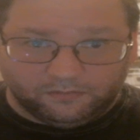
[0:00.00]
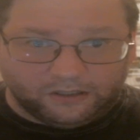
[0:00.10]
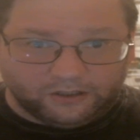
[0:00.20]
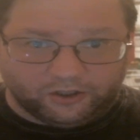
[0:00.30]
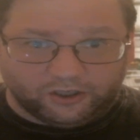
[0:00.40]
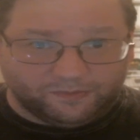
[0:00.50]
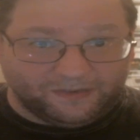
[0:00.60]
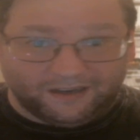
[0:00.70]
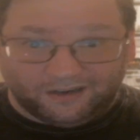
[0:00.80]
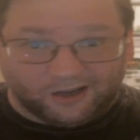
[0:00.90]
is just
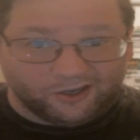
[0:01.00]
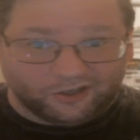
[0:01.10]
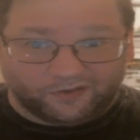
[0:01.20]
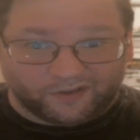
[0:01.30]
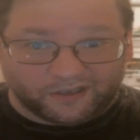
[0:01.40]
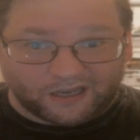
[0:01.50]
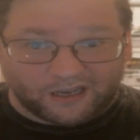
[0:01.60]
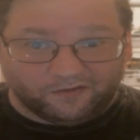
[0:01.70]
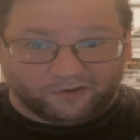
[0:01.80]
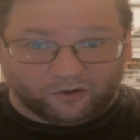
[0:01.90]
being done just for the
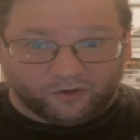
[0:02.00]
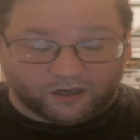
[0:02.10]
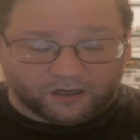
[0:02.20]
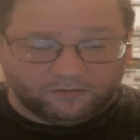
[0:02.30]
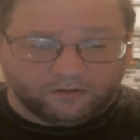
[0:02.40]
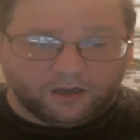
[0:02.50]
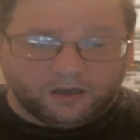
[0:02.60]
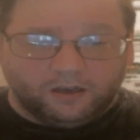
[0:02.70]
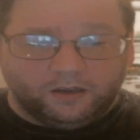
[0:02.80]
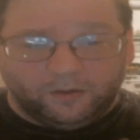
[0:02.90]
sake of doing it.
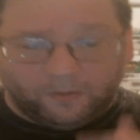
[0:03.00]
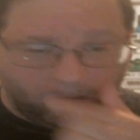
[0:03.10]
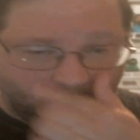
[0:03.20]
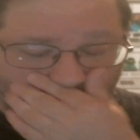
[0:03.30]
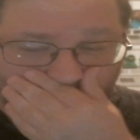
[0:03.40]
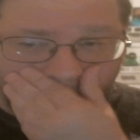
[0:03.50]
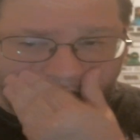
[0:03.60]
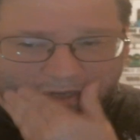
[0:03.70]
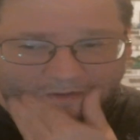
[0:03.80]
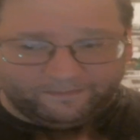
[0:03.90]

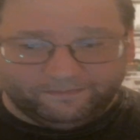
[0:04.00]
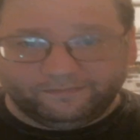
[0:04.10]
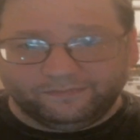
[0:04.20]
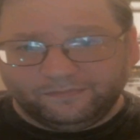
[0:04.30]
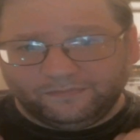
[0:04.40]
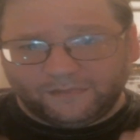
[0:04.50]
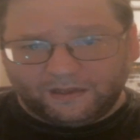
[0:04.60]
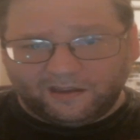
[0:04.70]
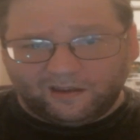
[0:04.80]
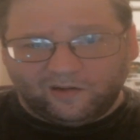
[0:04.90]
But
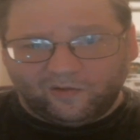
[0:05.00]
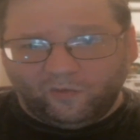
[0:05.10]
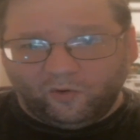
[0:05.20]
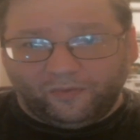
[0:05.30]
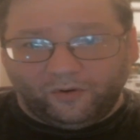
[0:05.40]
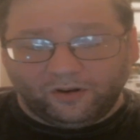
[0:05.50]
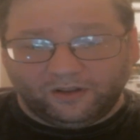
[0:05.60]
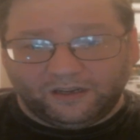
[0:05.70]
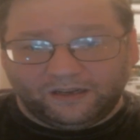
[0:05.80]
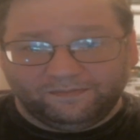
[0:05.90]
more
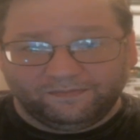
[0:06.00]
importantly,